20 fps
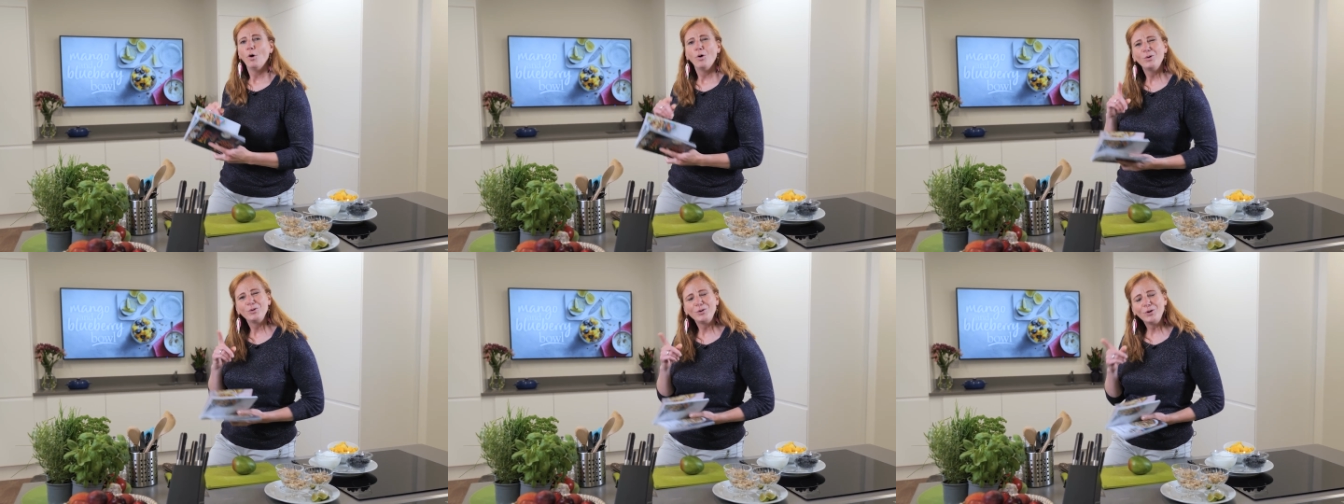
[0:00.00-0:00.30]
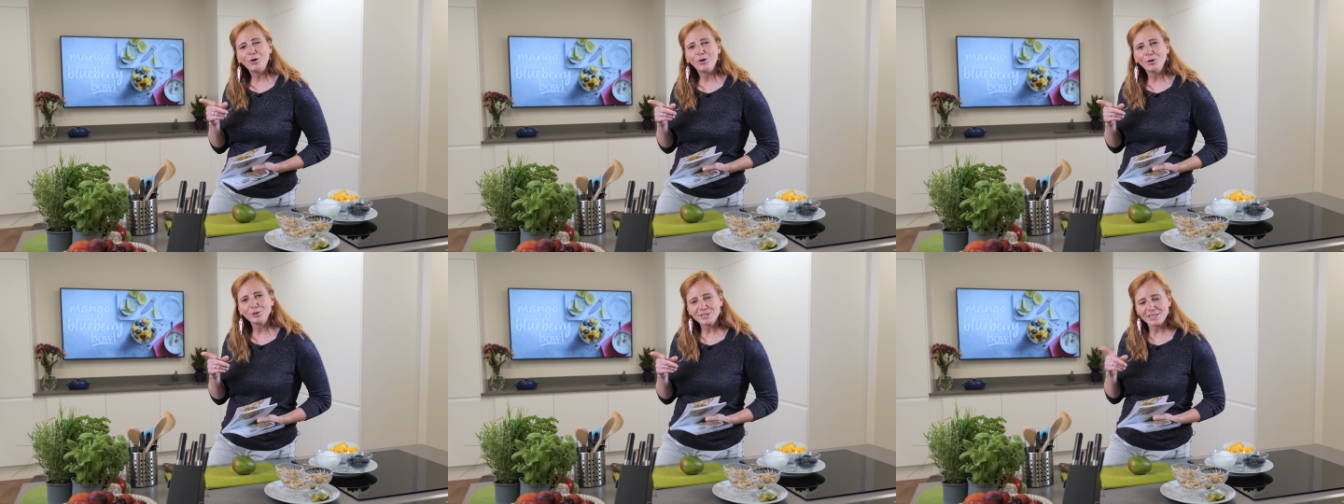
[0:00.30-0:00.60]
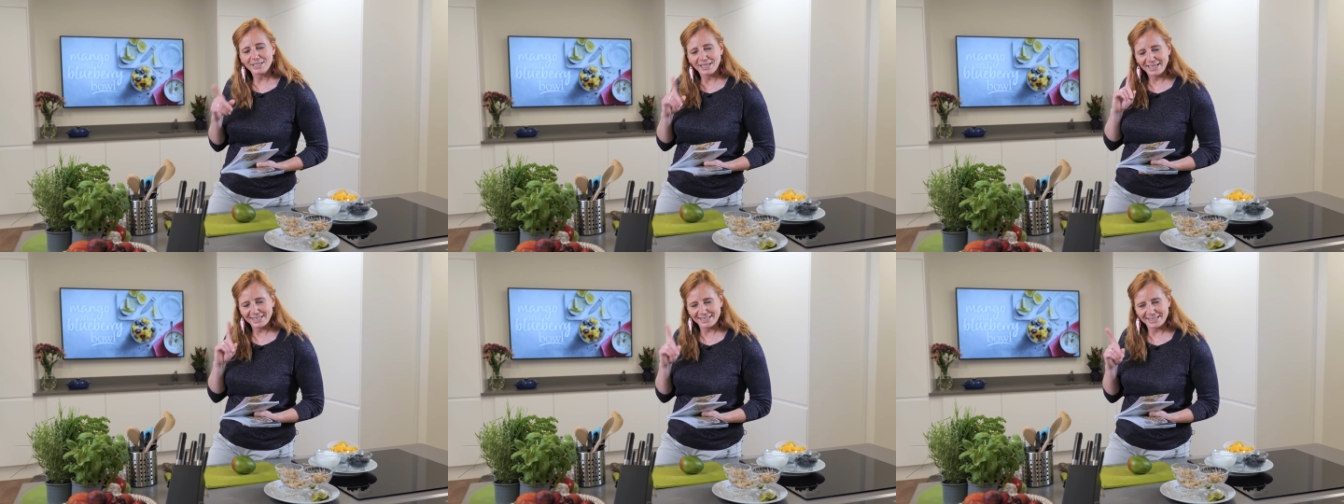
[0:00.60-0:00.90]
Or
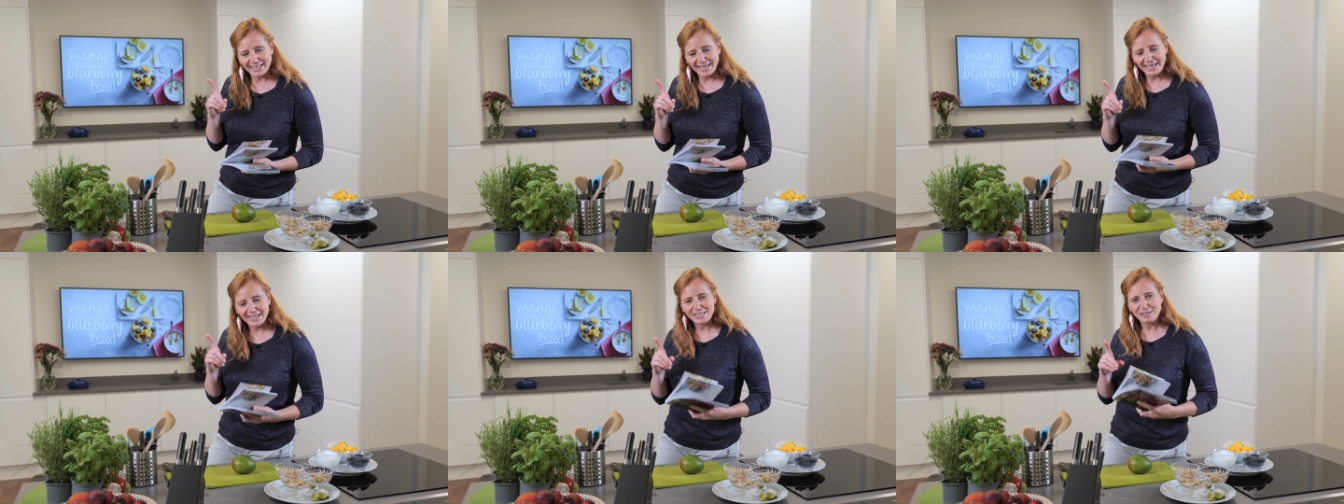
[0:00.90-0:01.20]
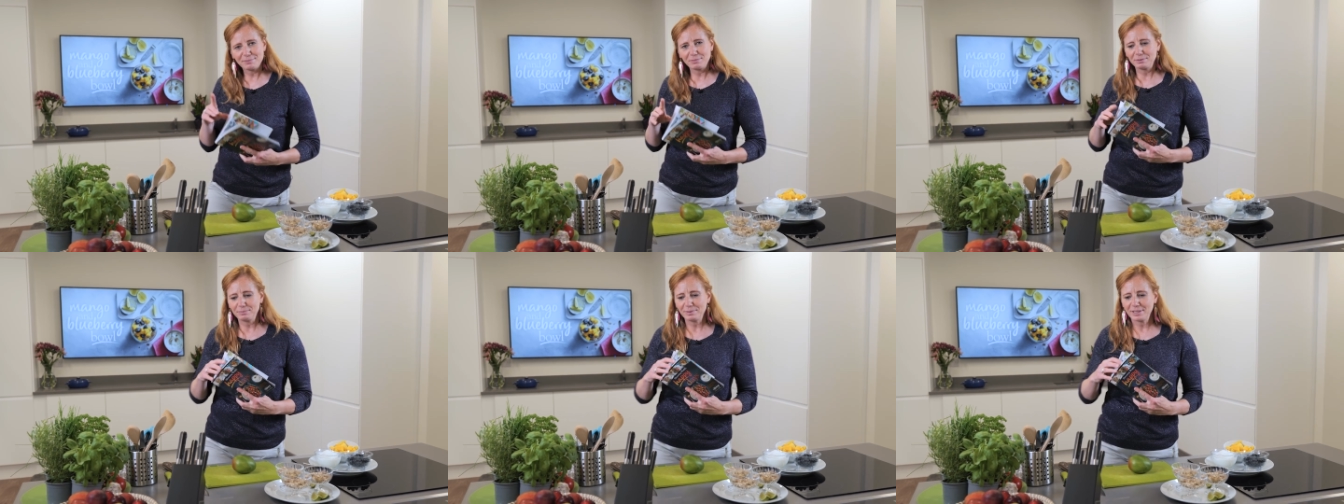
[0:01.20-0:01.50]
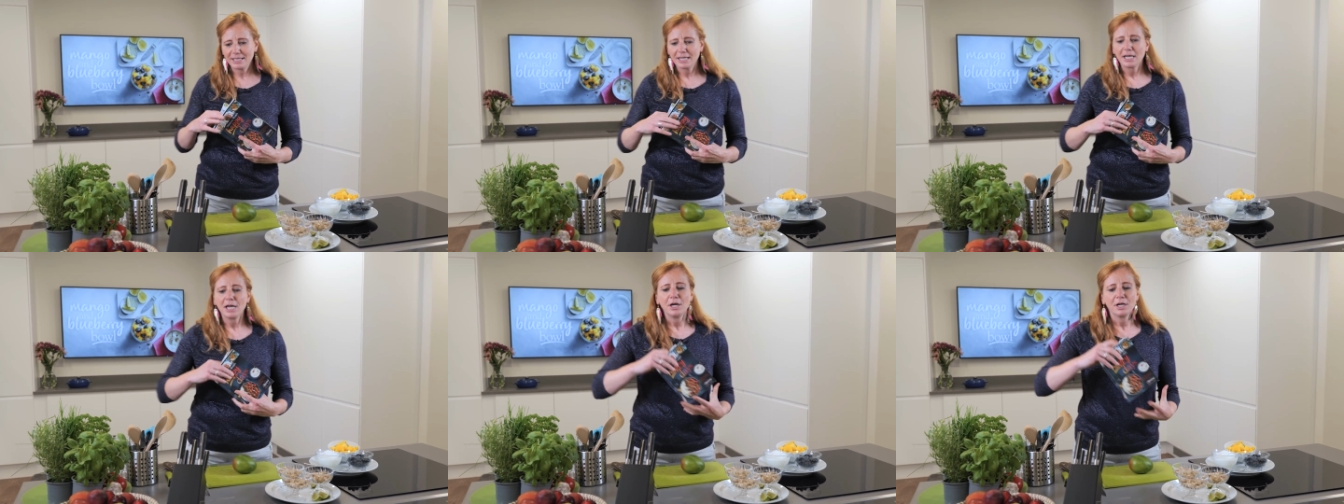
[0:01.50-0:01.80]
not, as the case may
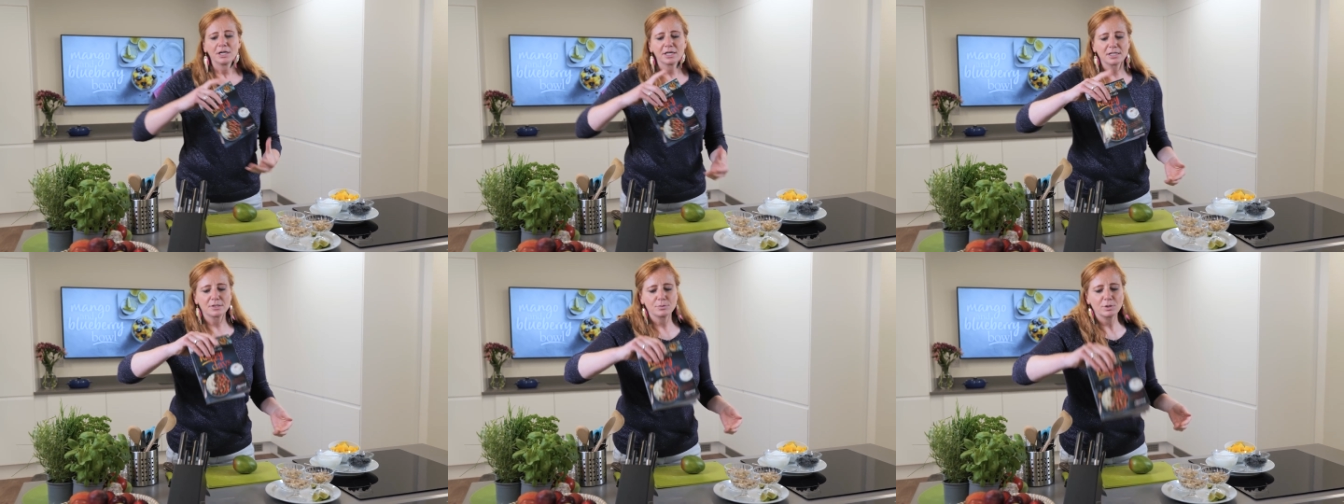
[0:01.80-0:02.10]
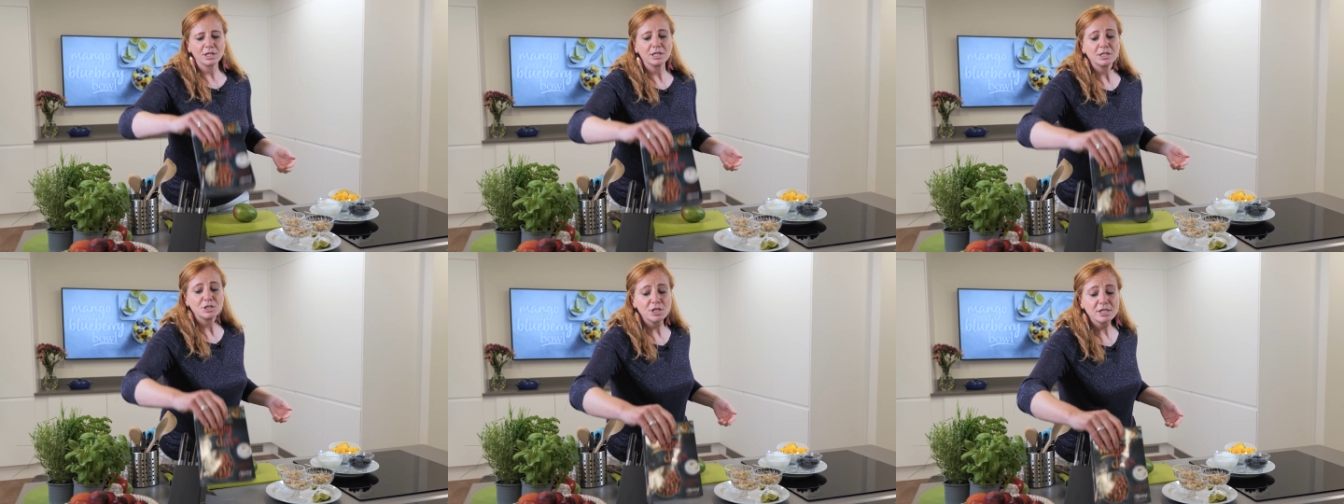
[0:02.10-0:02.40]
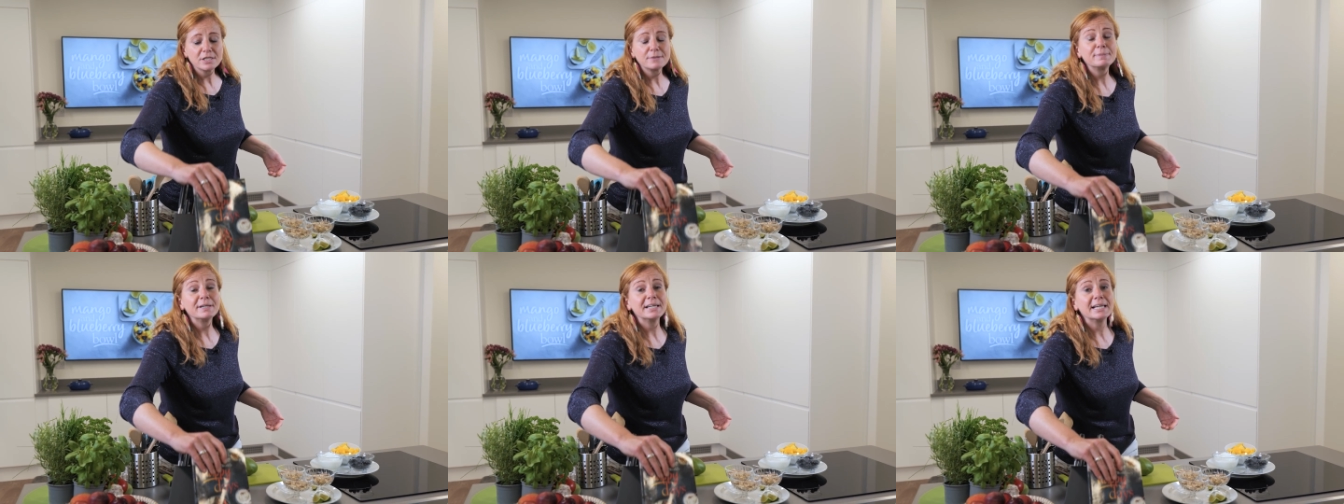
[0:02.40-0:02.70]
be, because we're going to
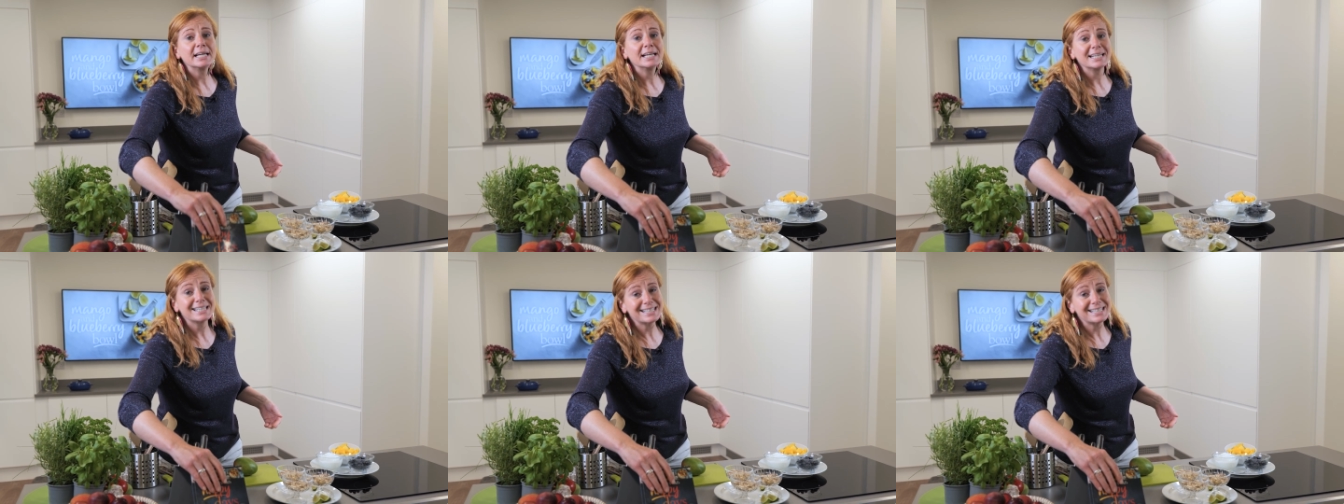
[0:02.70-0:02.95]
just be